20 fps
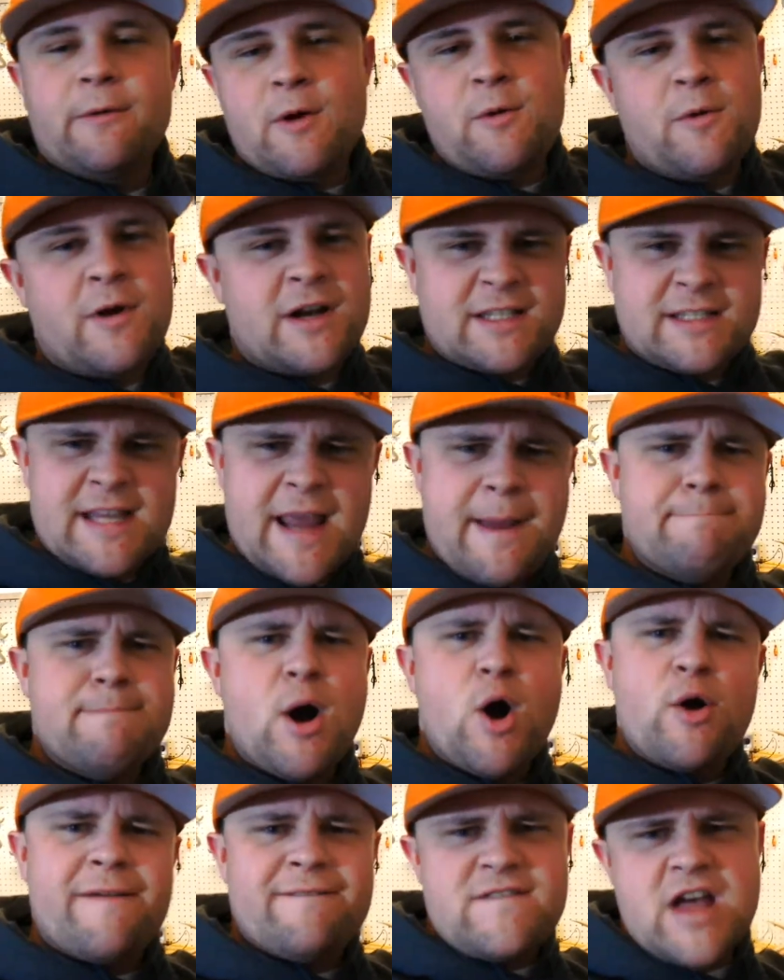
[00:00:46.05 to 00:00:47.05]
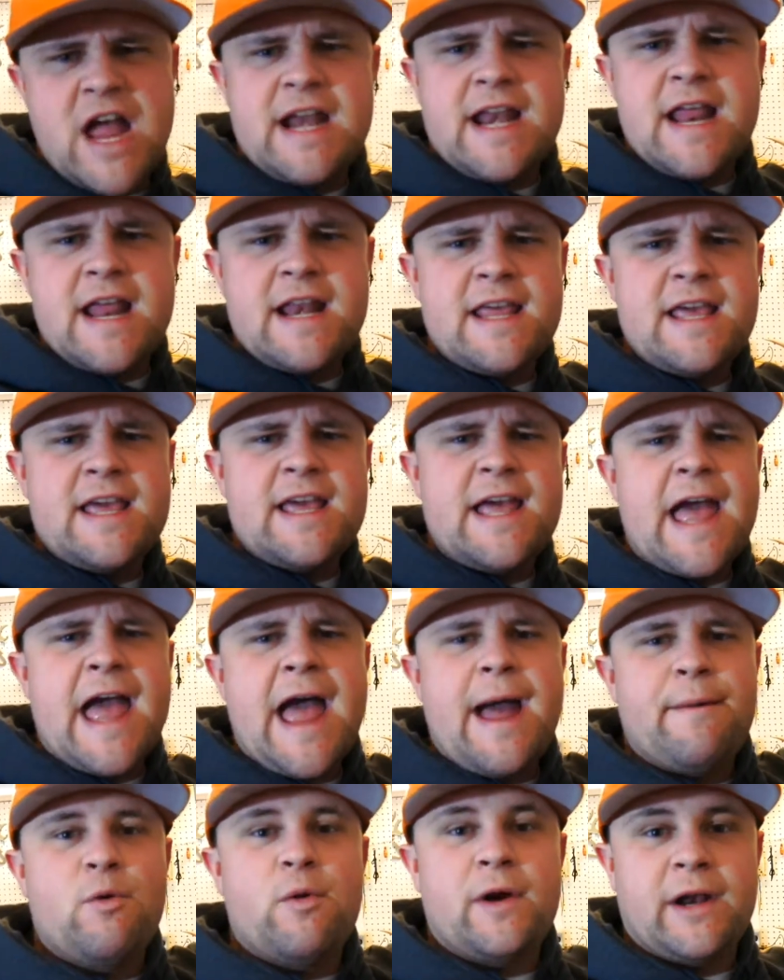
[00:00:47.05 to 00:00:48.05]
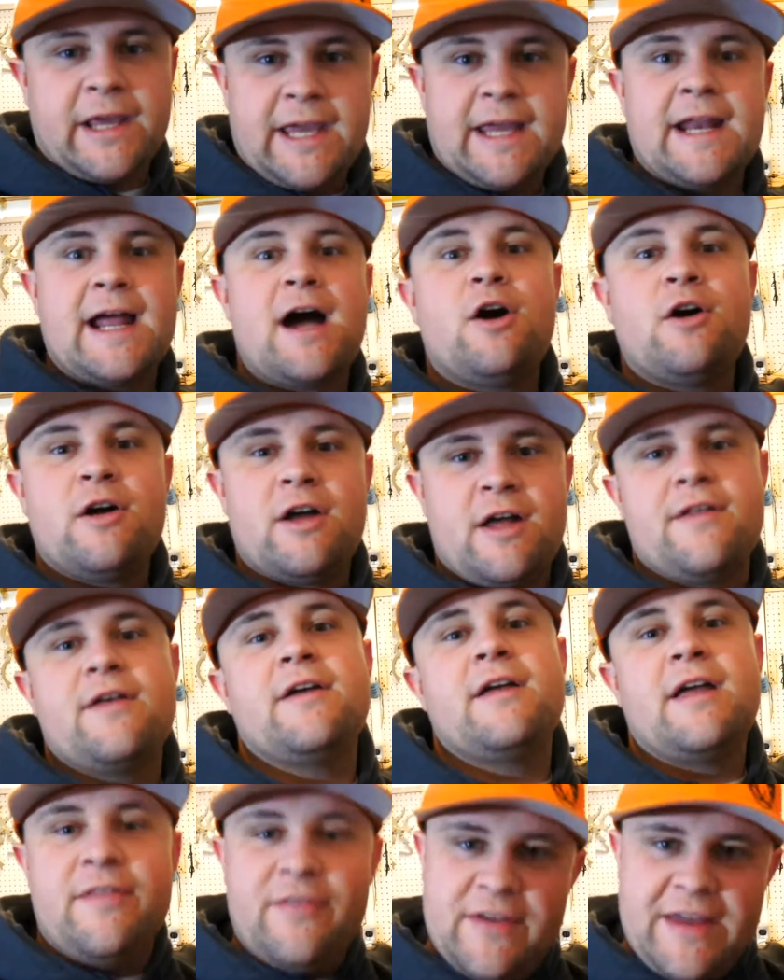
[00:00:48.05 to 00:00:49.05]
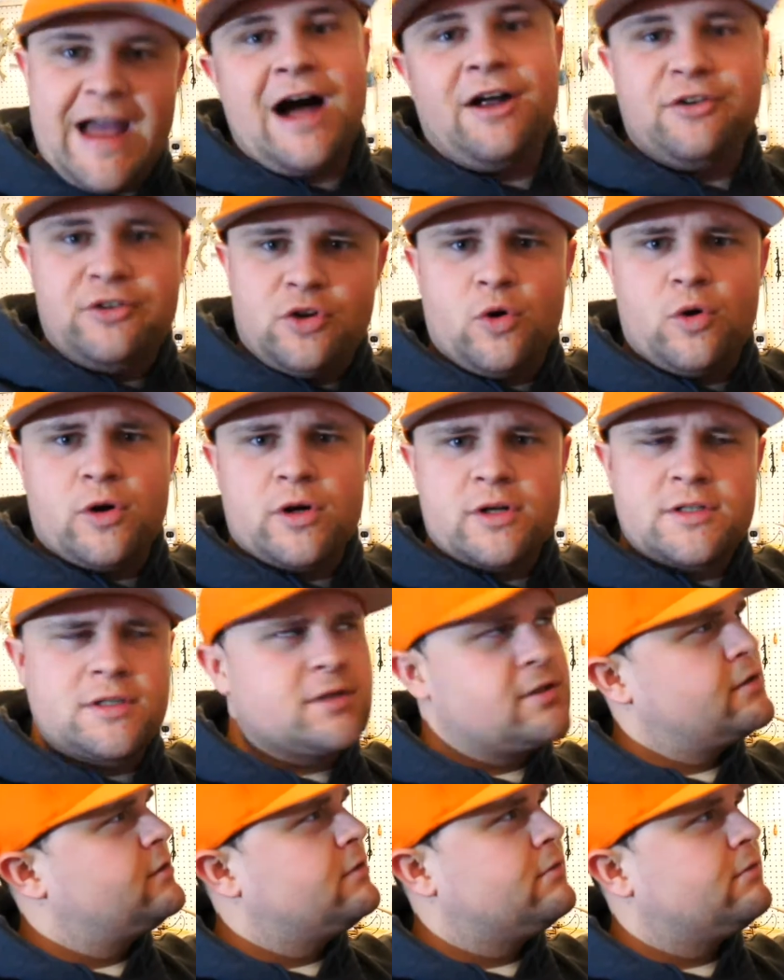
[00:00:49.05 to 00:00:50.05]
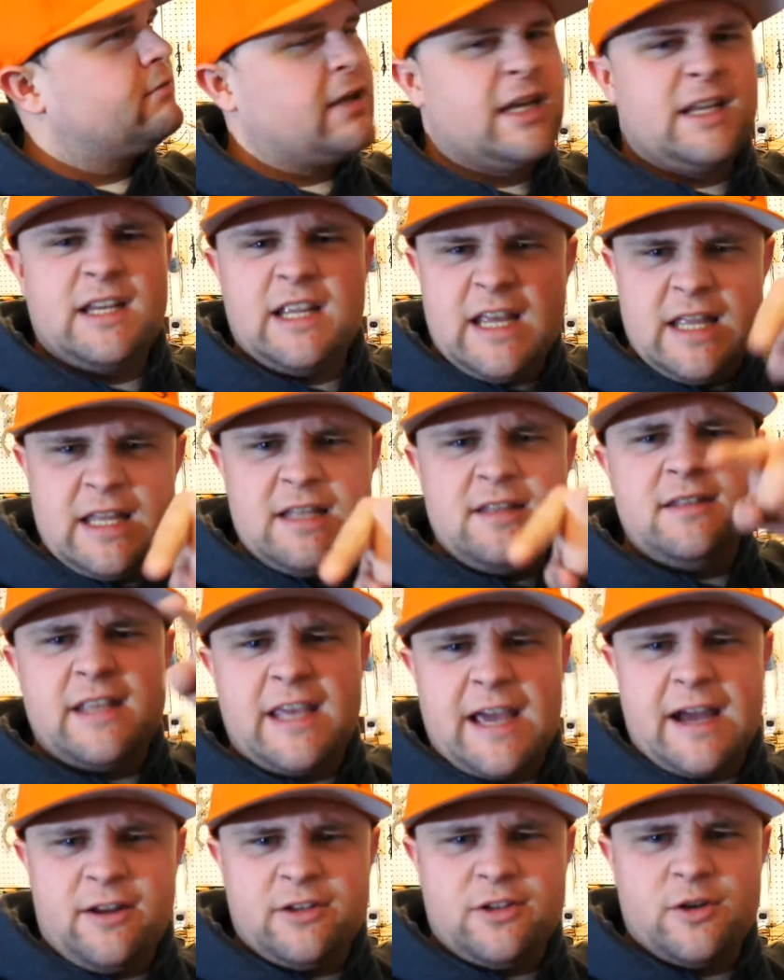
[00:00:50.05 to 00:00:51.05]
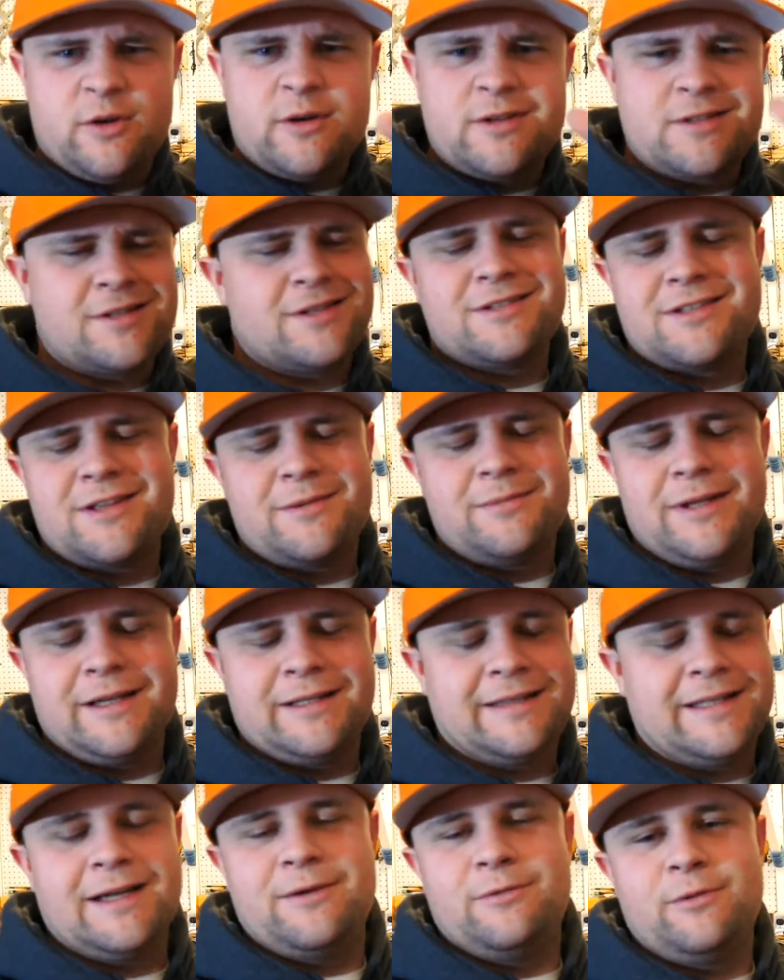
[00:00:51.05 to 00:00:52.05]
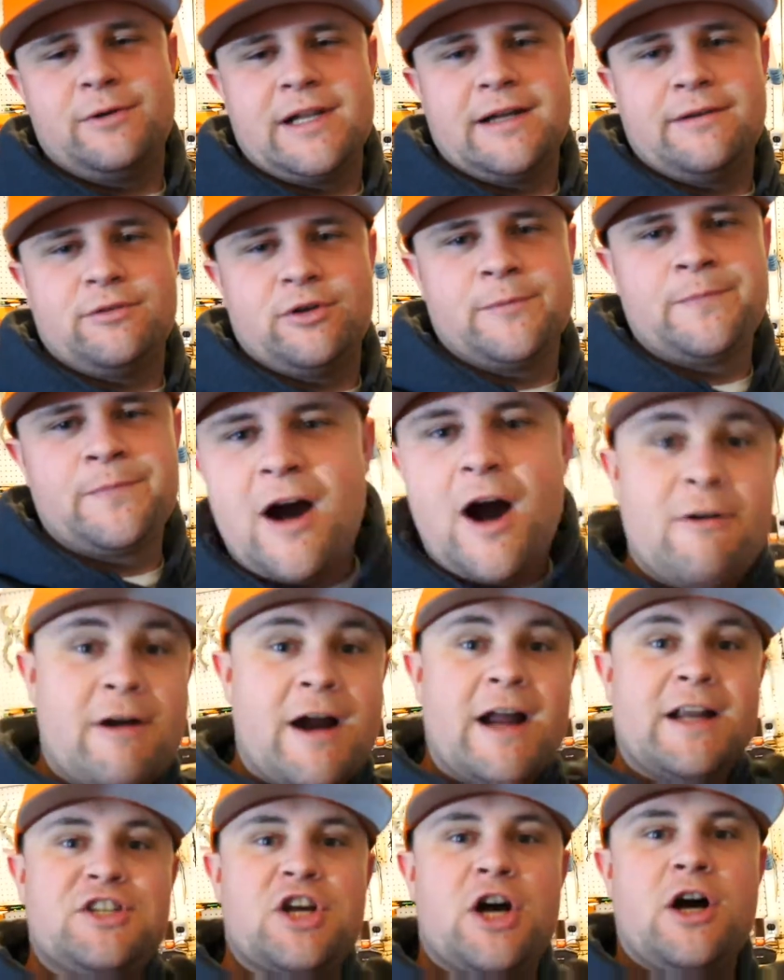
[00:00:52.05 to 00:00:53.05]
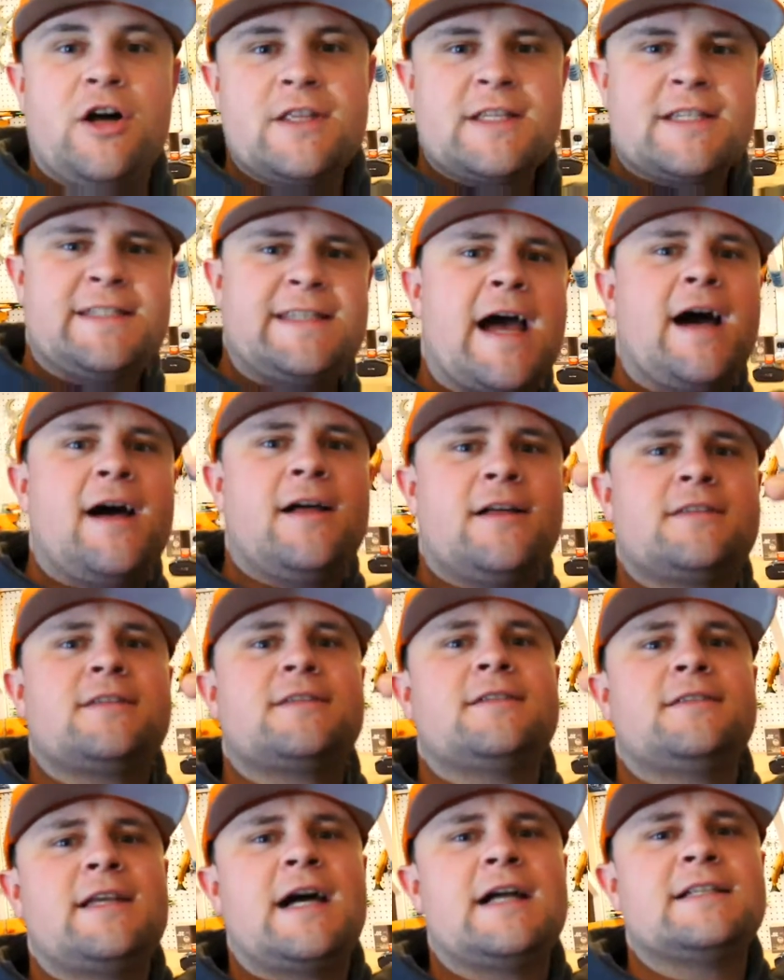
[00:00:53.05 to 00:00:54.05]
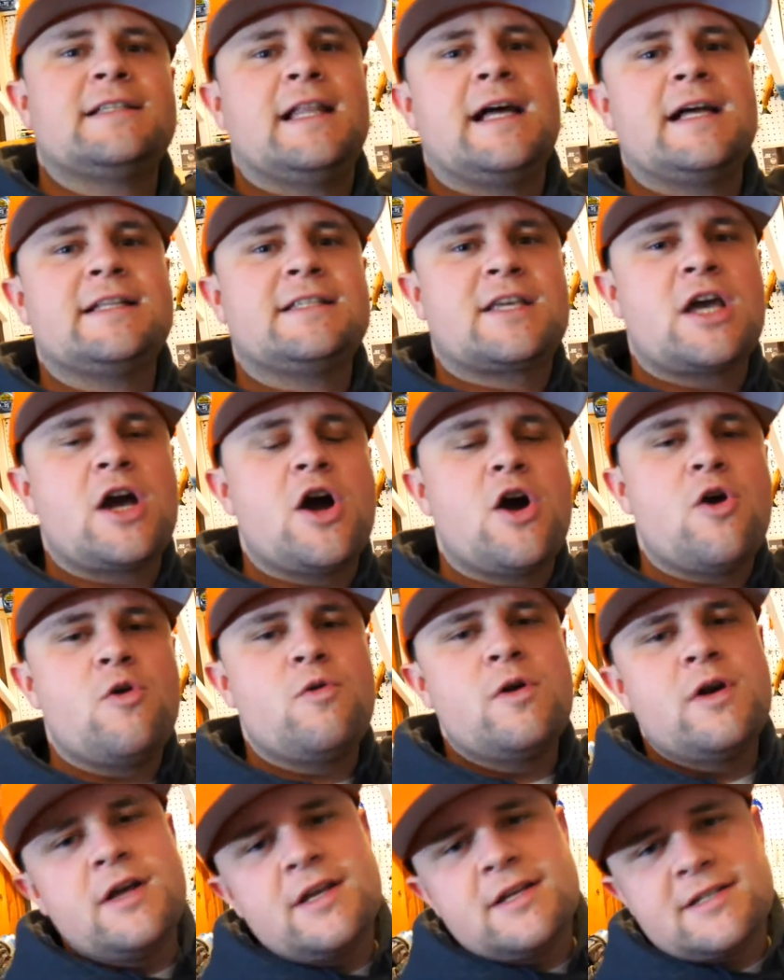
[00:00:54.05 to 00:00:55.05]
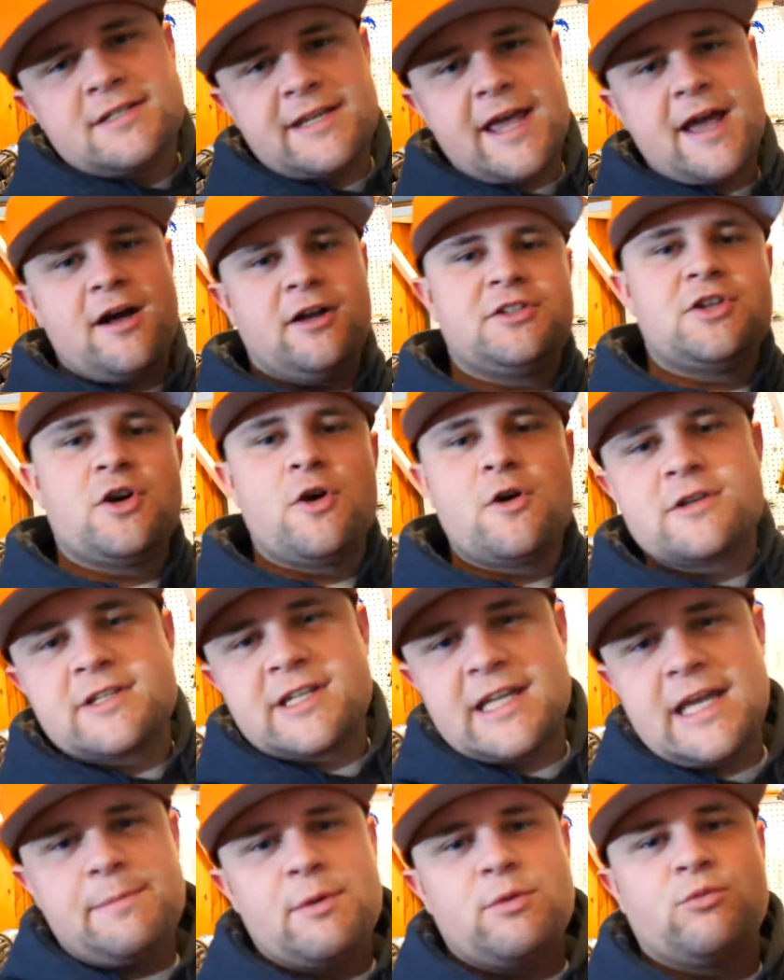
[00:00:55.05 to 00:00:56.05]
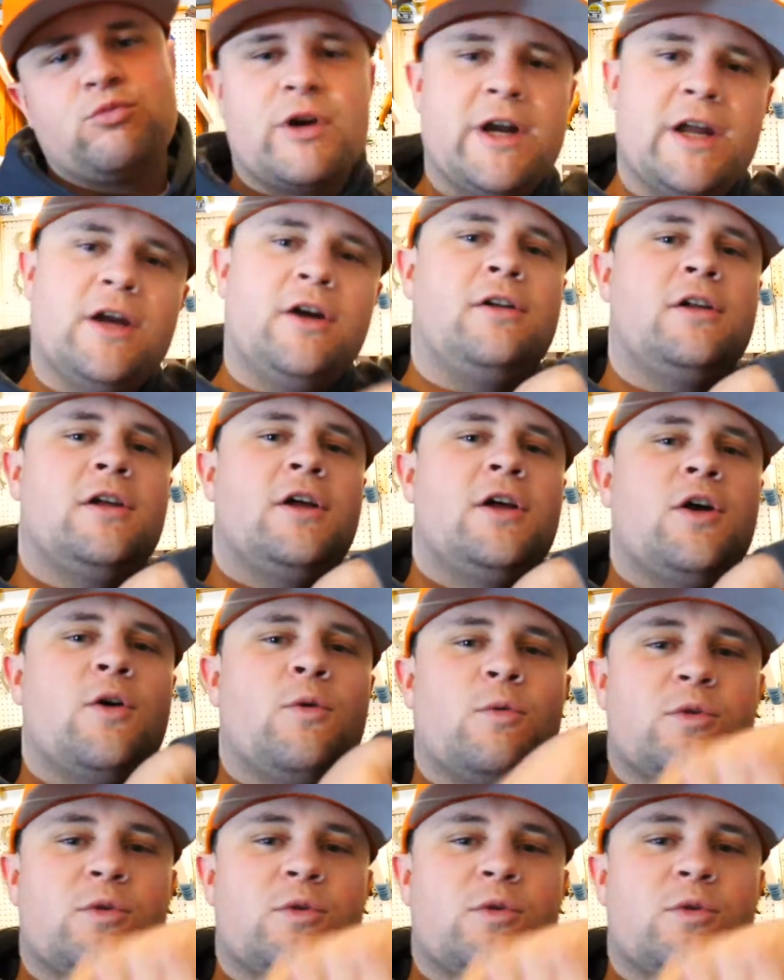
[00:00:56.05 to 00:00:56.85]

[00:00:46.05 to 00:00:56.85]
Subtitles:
We want to stay motivated, and we want to get out in the outdoors. Get in the outdoors, something like that, whatever. All right, y'all, this is Dallas, Times and Lions Co. Stay outdoors, keep it real.